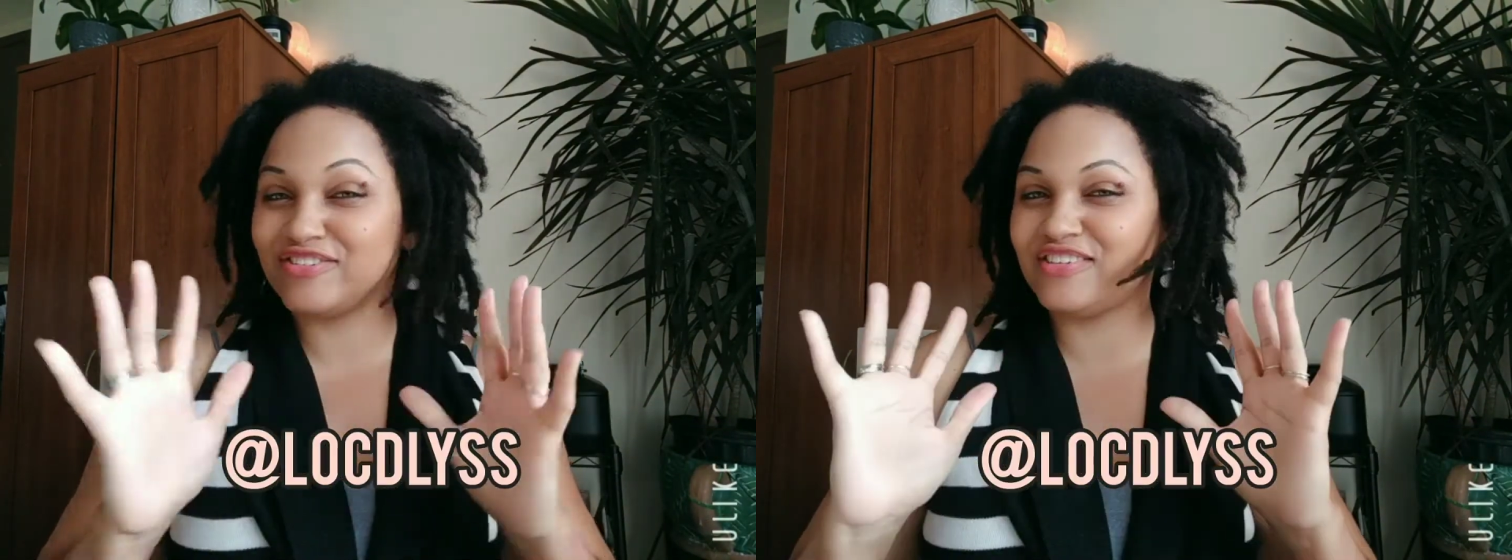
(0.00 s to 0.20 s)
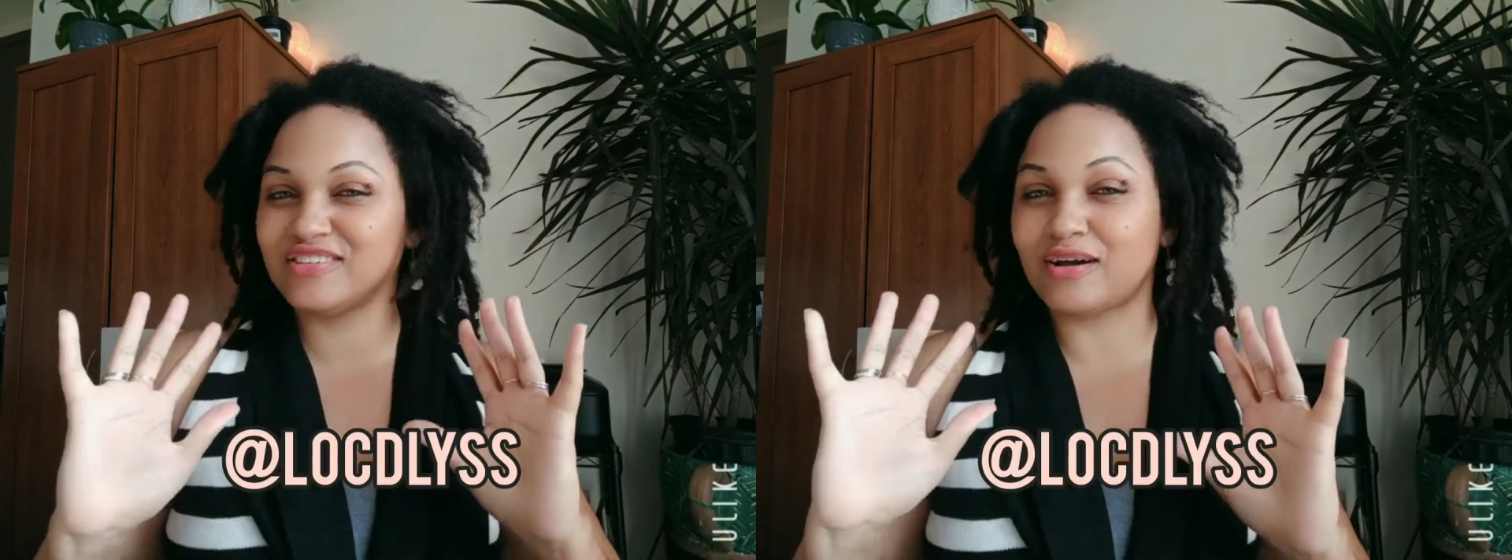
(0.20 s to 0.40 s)

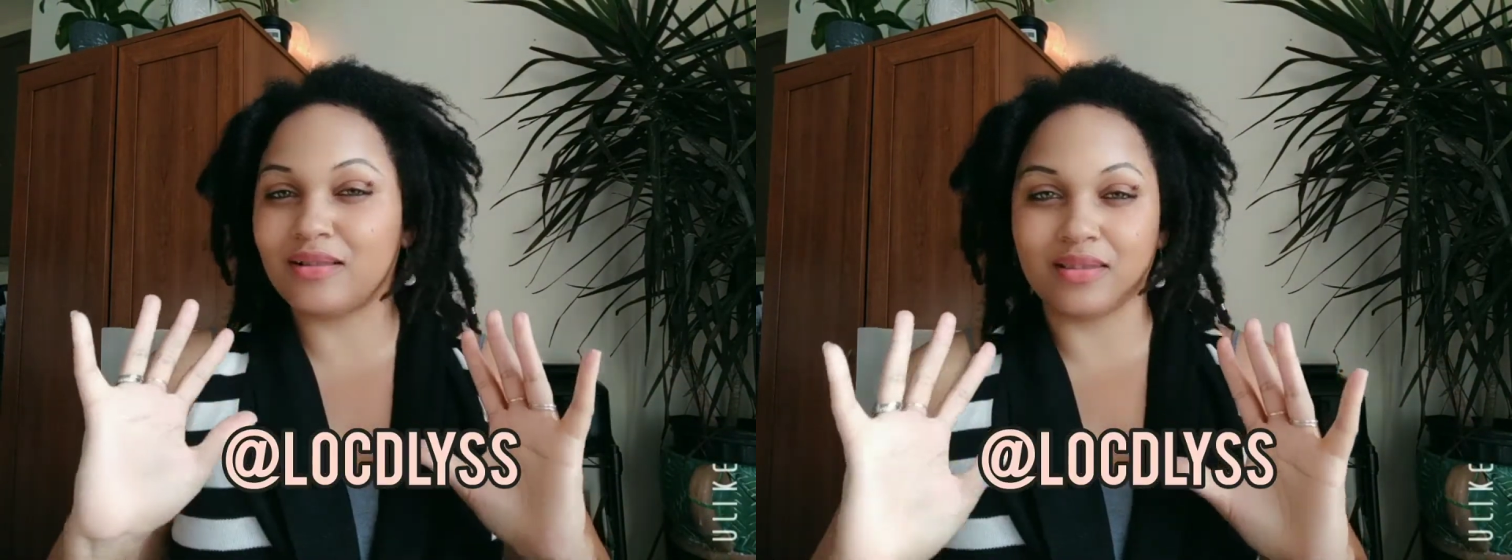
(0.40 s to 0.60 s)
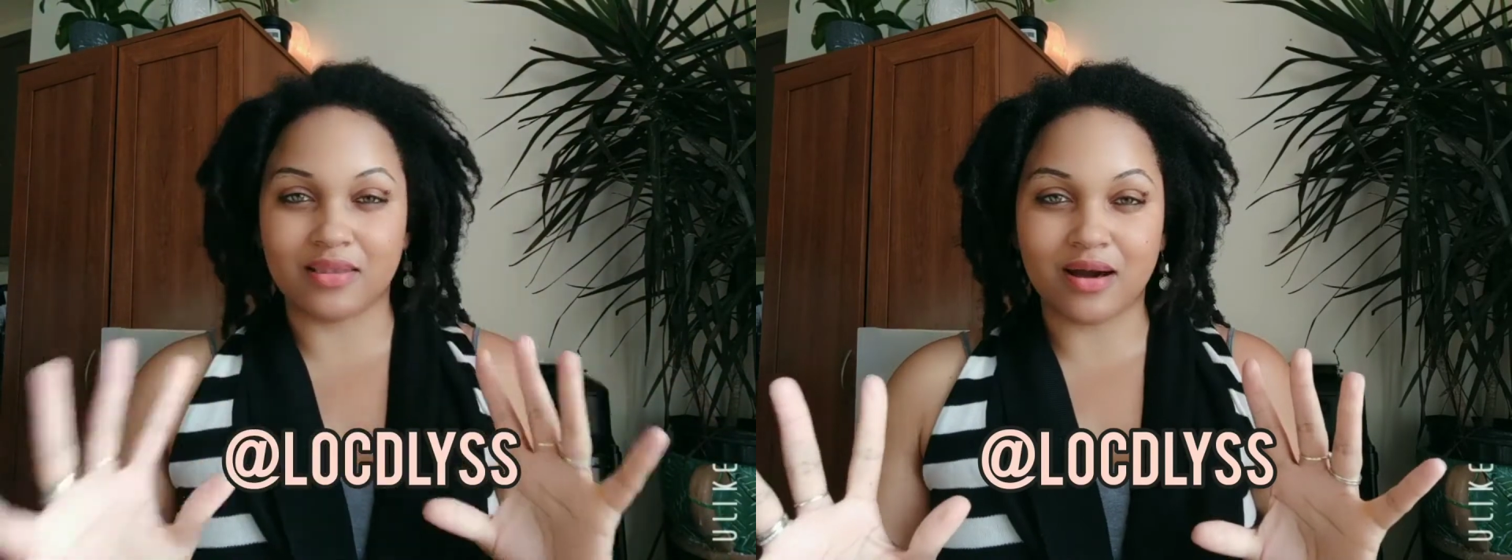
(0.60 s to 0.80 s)
She's got
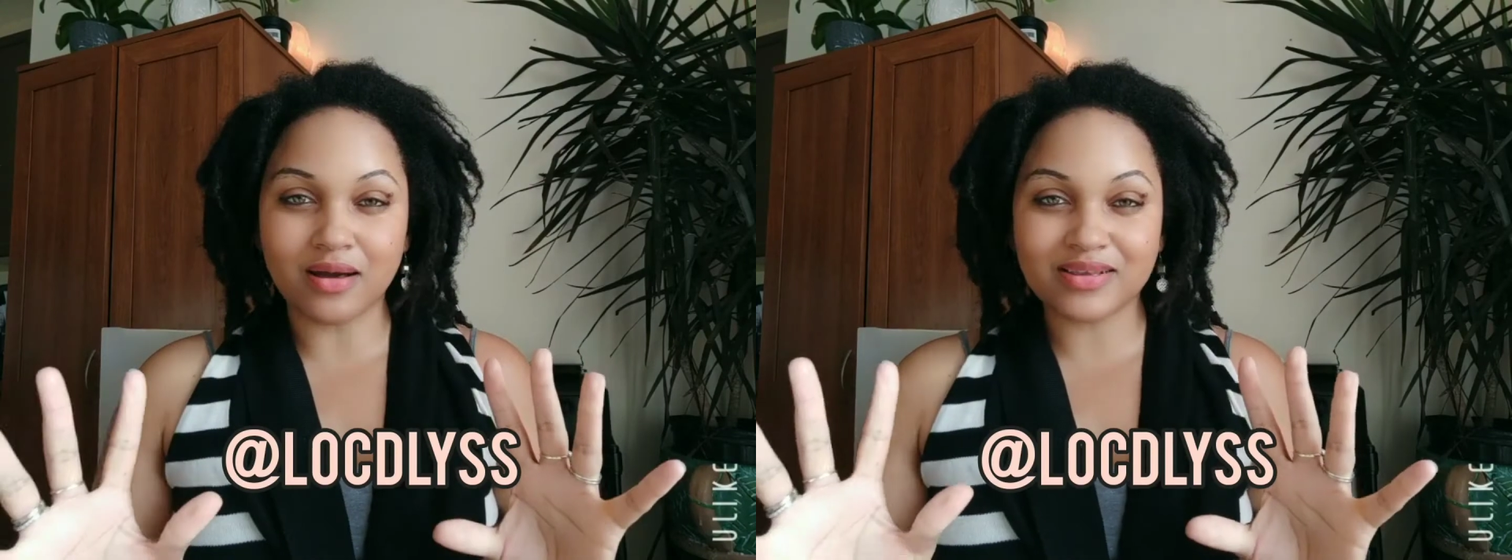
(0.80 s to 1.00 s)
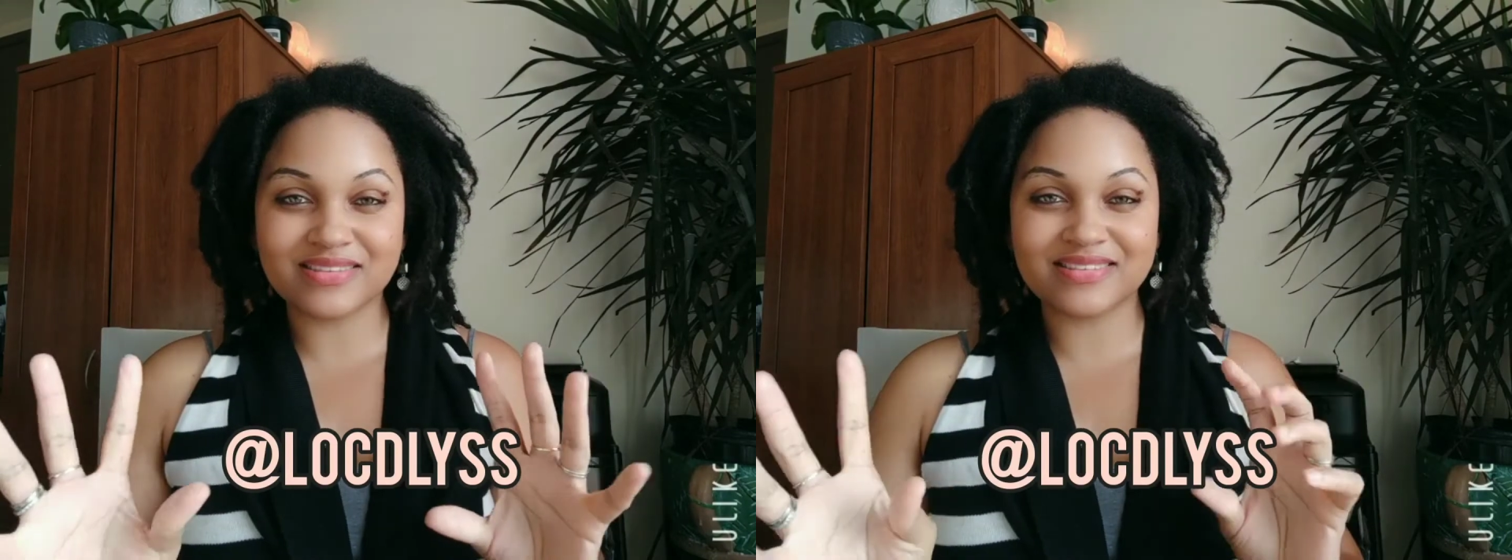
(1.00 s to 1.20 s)

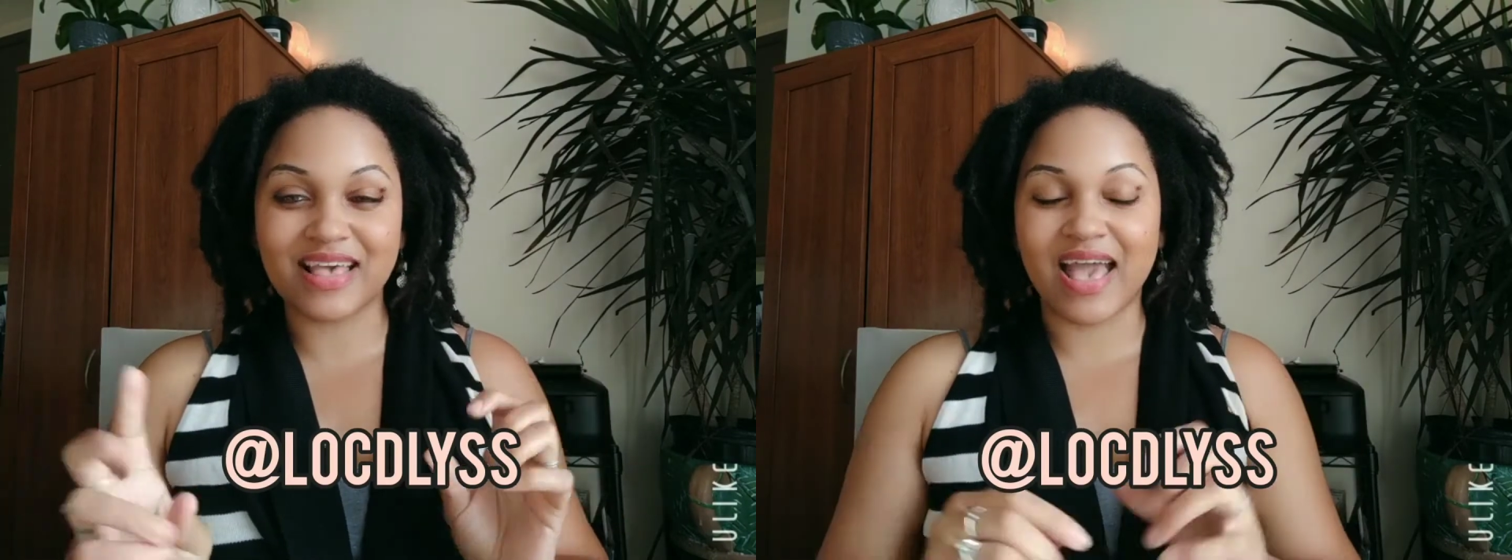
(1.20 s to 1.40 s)
locks.